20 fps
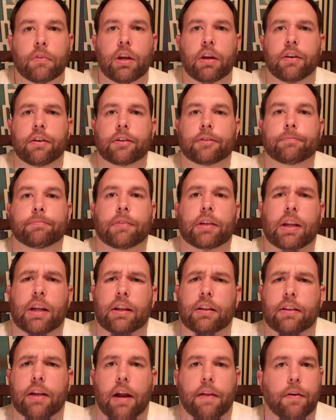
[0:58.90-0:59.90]
A
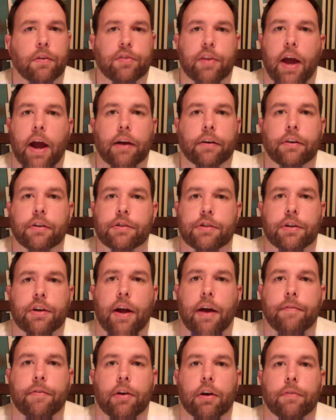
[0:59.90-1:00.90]
lot of those actors are
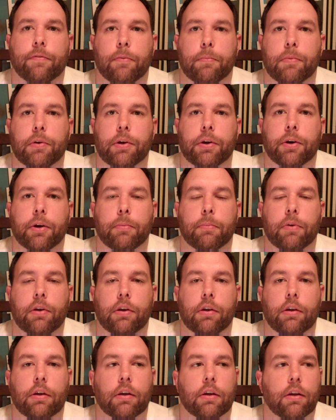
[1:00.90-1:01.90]
not very familiar to
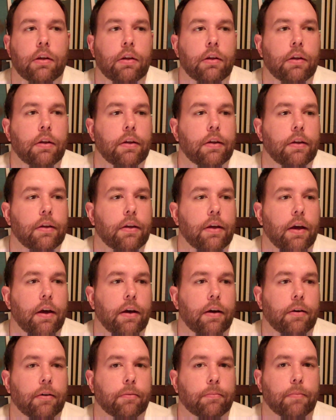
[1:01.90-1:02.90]
me.
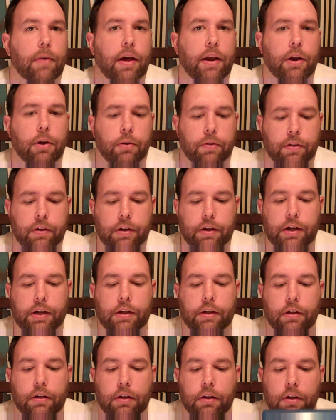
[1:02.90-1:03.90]
I know
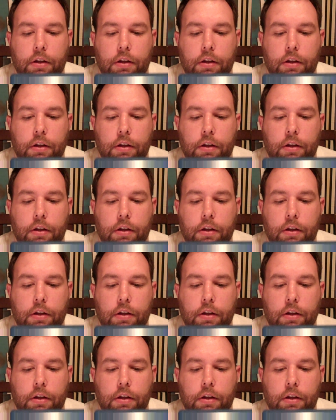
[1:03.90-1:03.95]
the